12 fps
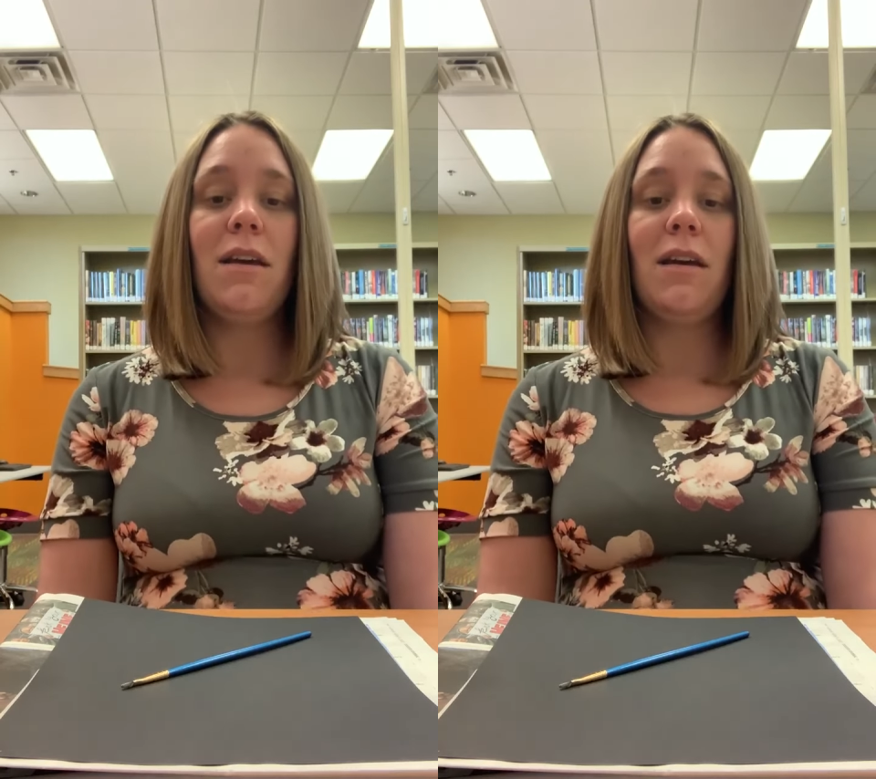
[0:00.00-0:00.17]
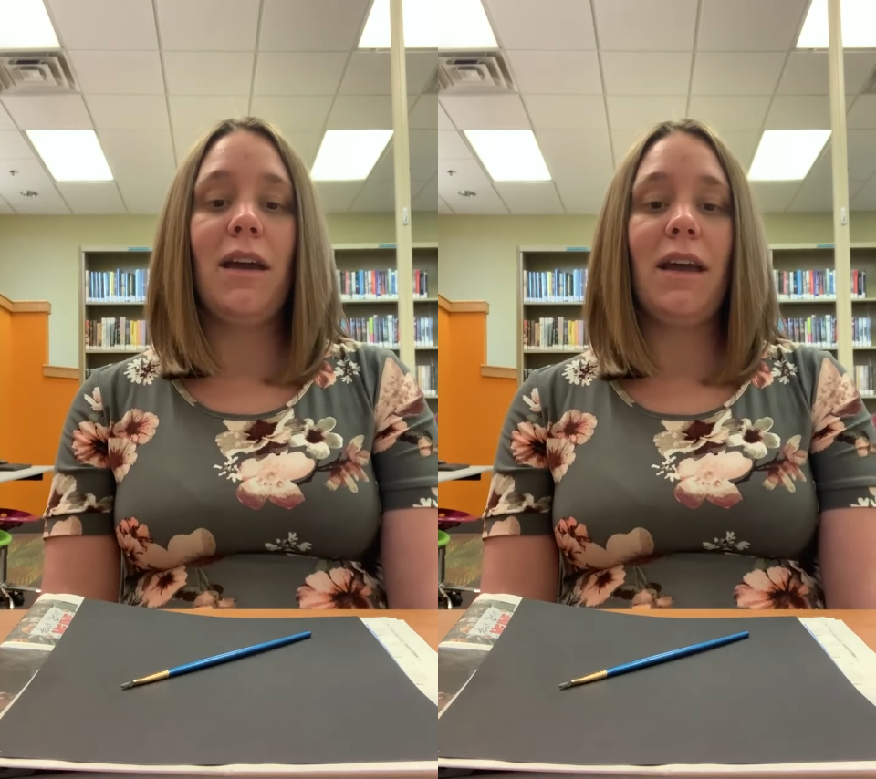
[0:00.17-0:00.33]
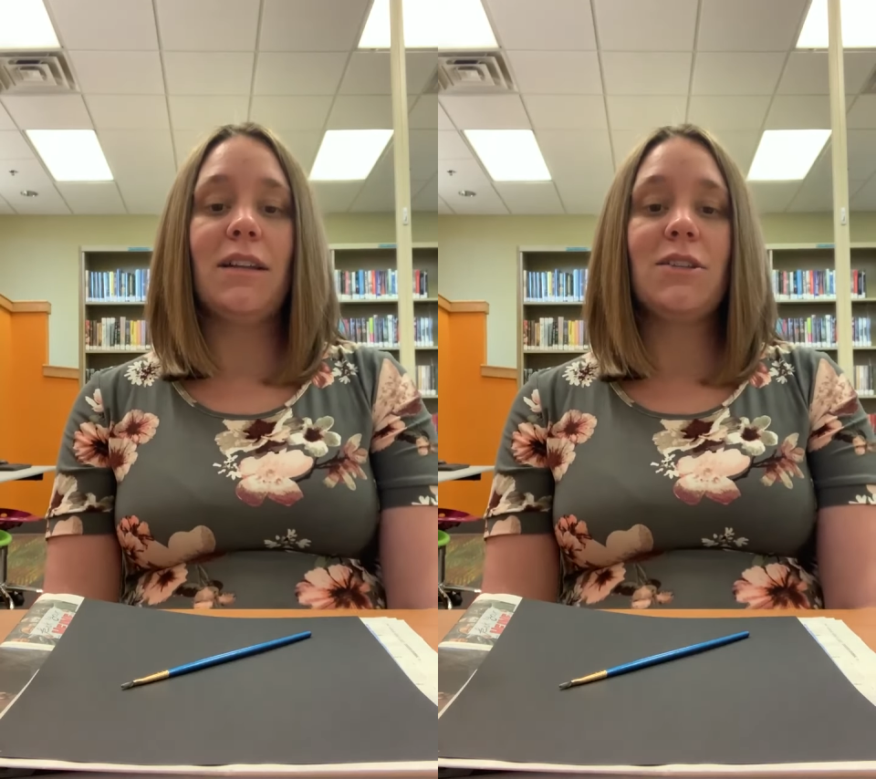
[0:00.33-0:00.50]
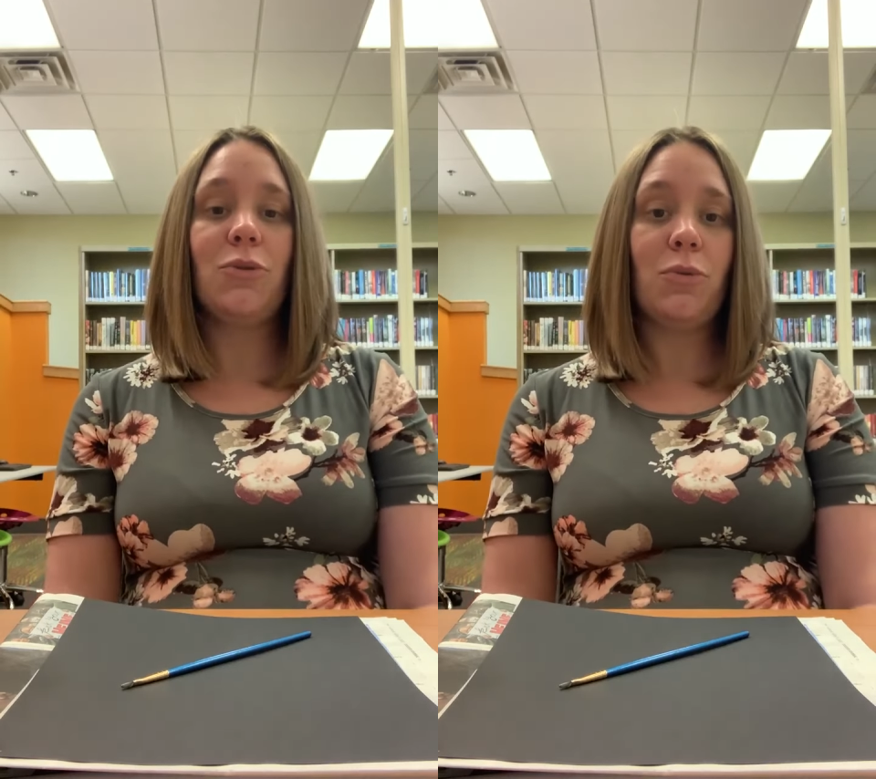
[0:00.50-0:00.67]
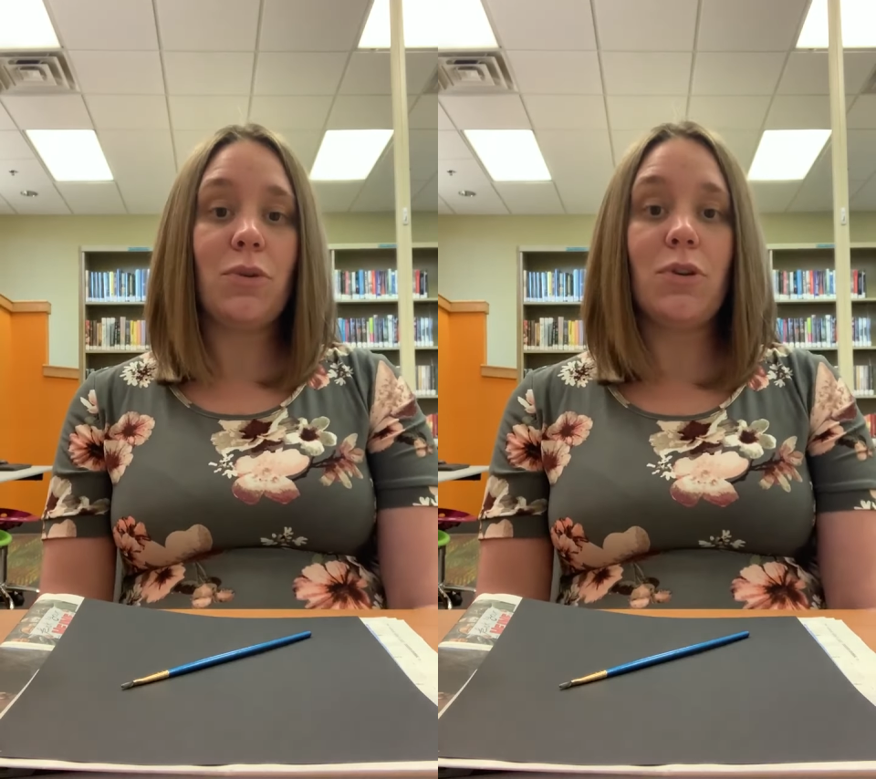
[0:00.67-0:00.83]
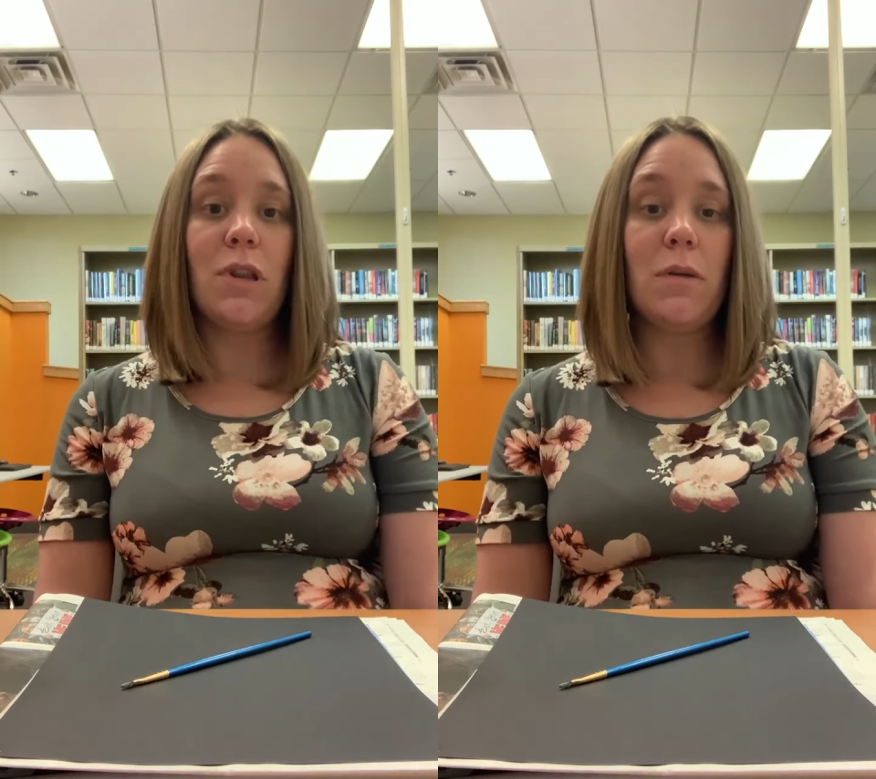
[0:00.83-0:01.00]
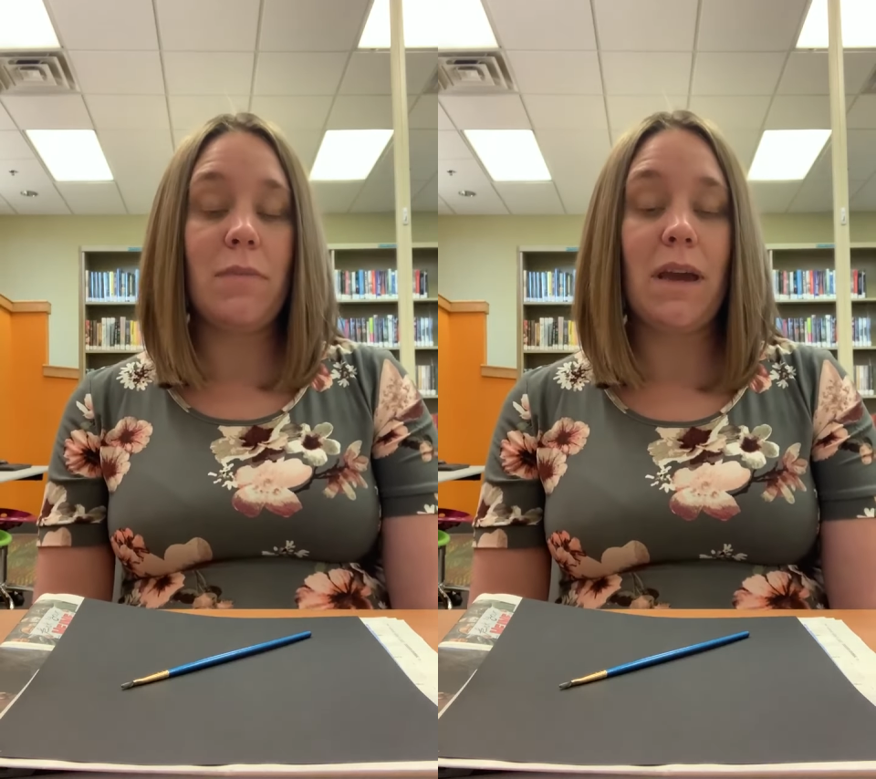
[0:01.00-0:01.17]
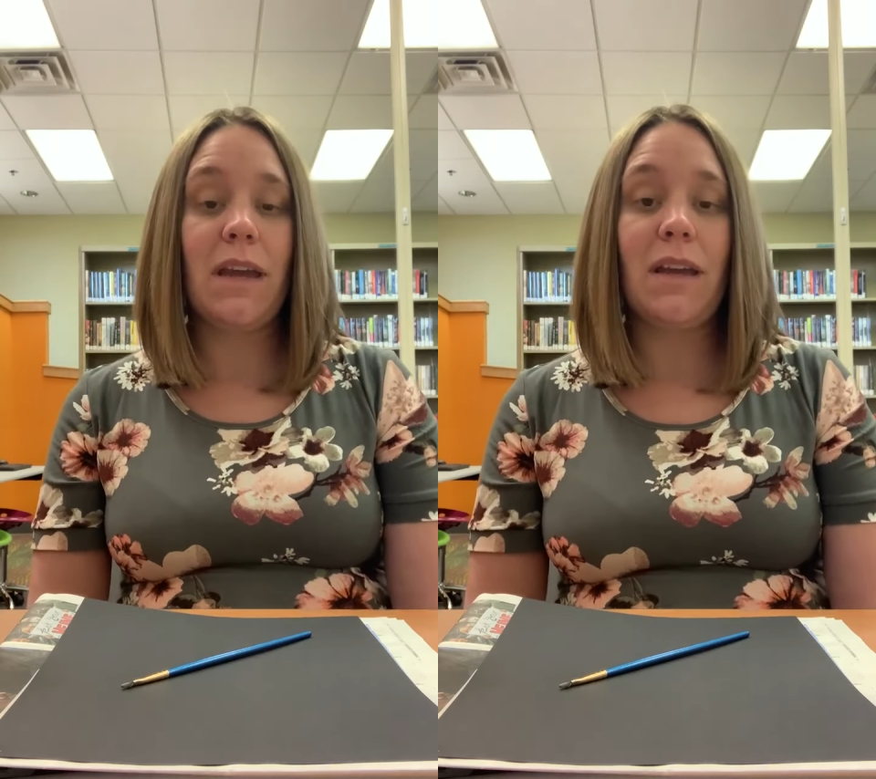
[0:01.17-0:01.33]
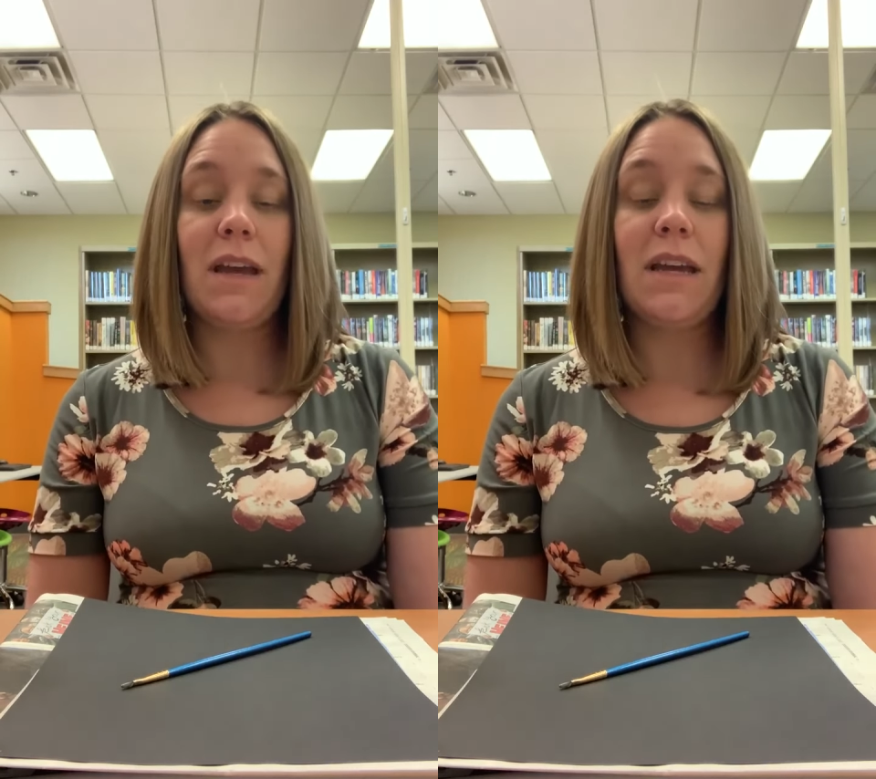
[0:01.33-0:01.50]
And so we're going to
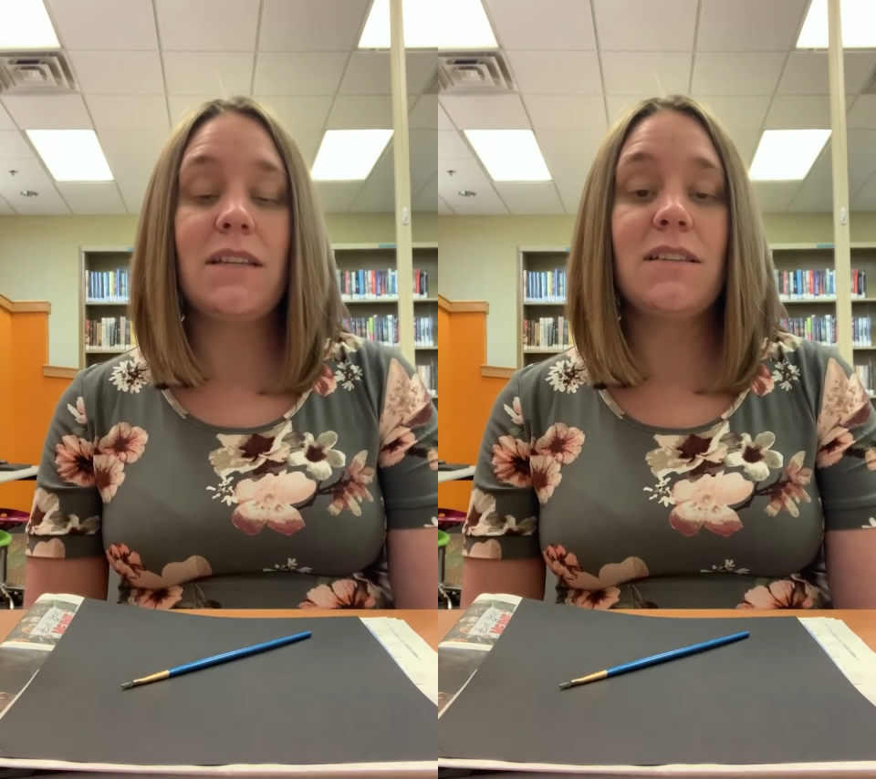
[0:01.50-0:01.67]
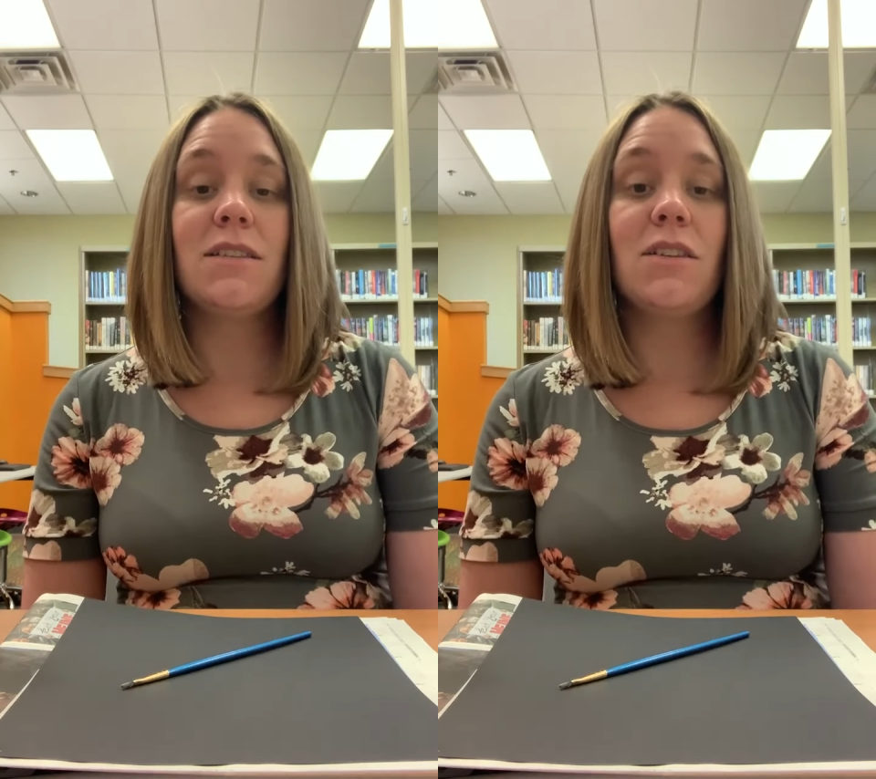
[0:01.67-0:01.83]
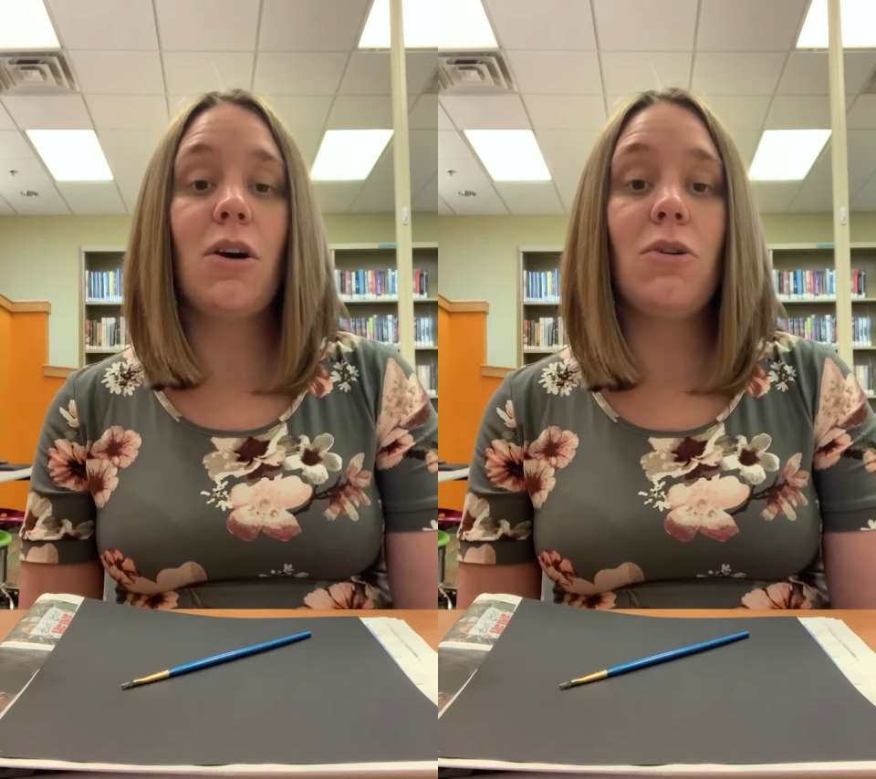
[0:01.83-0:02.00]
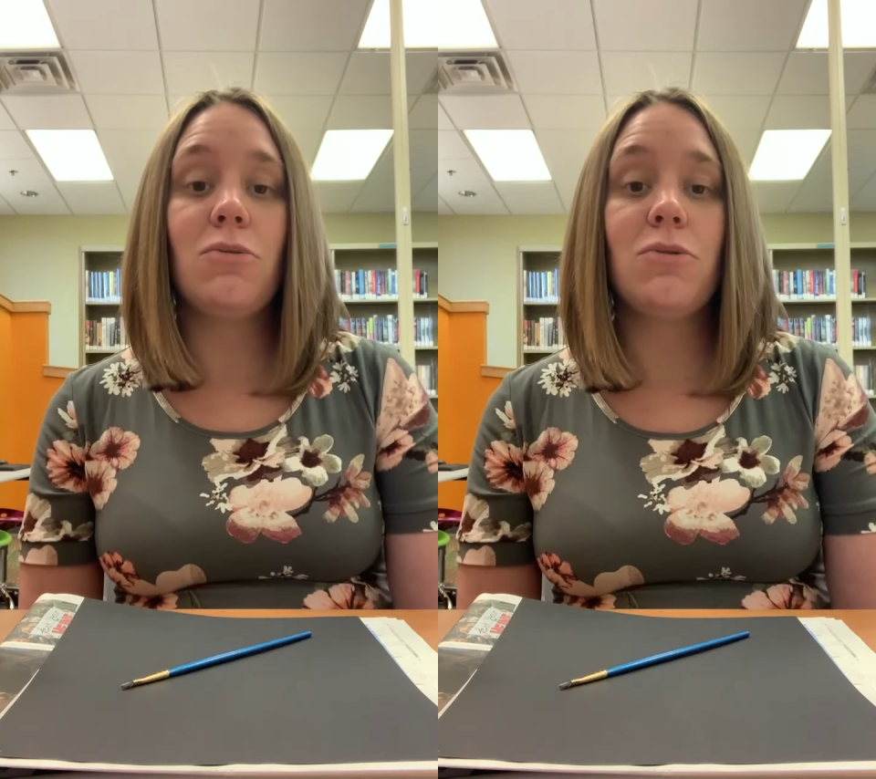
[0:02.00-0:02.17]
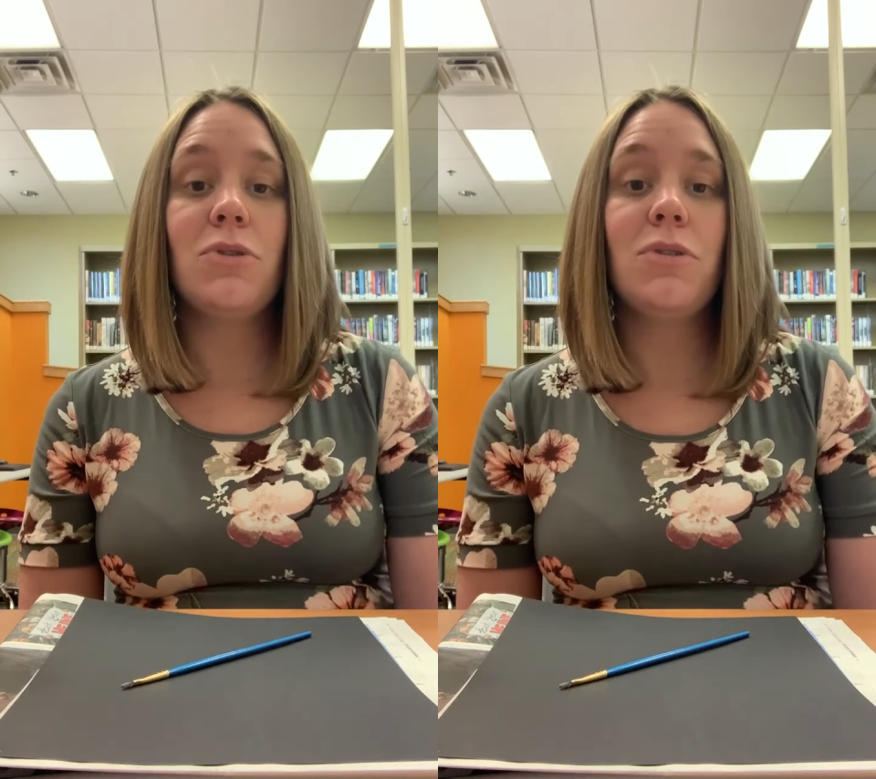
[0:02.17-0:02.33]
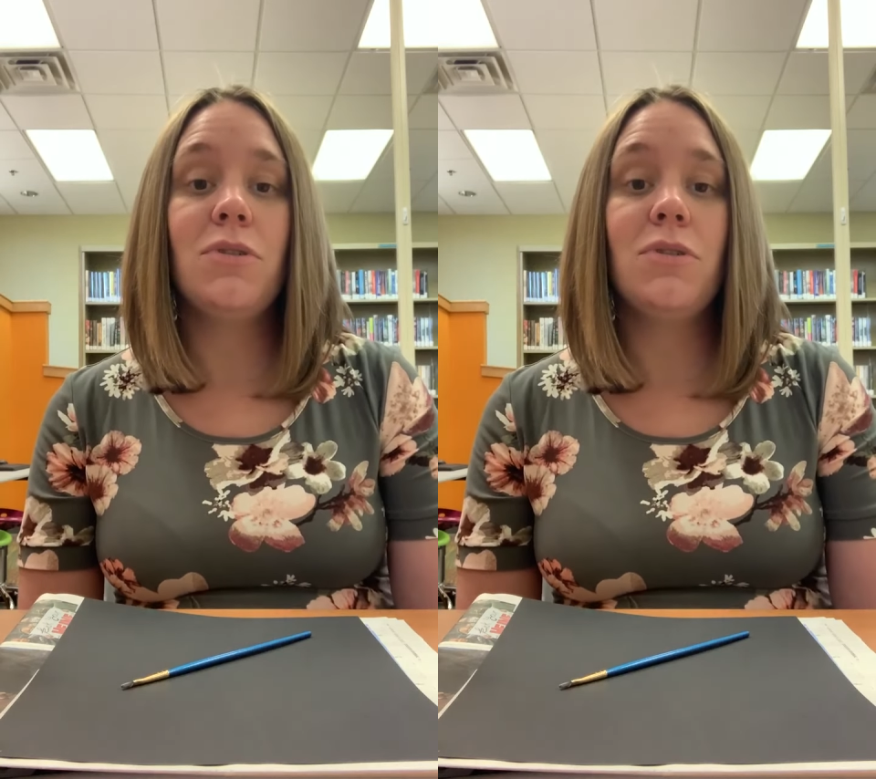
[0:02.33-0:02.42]
make a salt